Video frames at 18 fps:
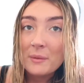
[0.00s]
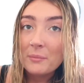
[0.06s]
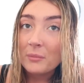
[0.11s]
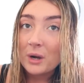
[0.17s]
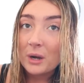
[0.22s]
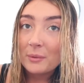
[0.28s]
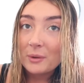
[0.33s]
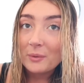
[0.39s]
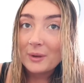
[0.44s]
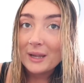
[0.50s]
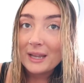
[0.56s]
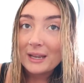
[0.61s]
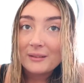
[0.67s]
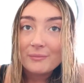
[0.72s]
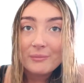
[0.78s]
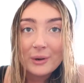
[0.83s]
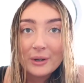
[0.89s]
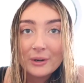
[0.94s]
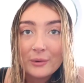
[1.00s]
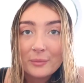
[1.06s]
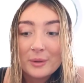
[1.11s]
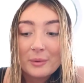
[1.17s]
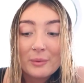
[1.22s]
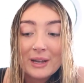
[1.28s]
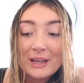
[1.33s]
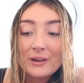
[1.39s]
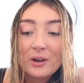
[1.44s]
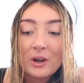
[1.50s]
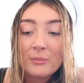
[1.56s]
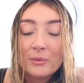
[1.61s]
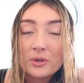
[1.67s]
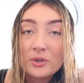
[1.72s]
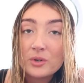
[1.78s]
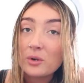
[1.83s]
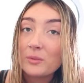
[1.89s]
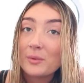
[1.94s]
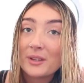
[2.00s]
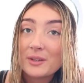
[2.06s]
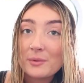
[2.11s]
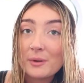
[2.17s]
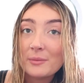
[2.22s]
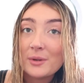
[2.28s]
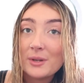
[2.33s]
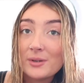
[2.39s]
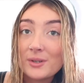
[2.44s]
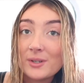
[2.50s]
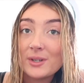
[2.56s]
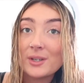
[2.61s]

Might be weird, might not be weird, I'm not sure, but that's what I'm used